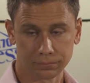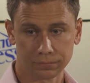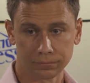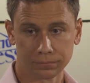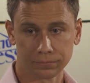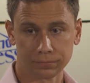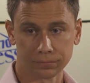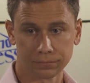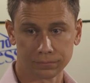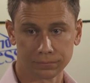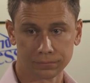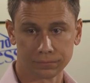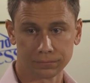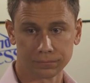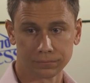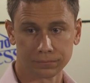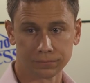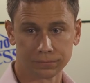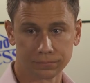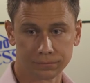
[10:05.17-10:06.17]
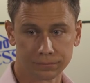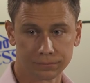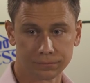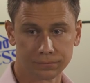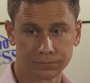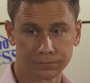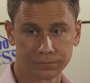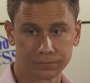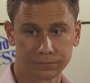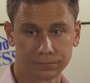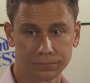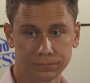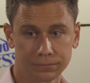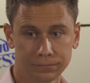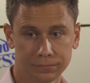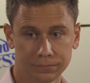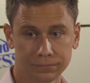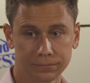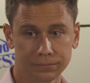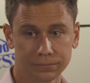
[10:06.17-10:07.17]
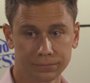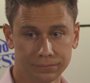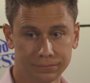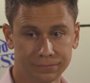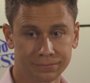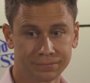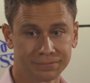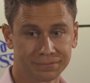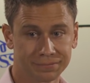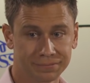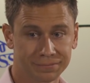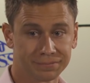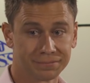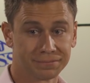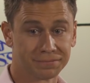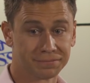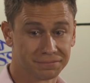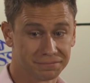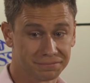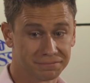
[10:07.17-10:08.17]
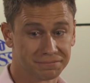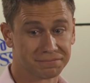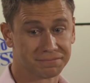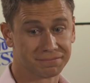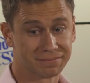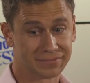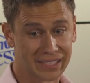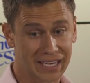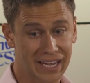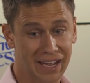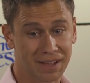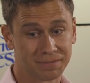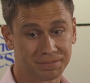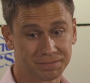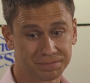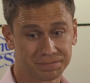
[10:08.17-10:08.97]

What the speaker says: The person shown says nothing.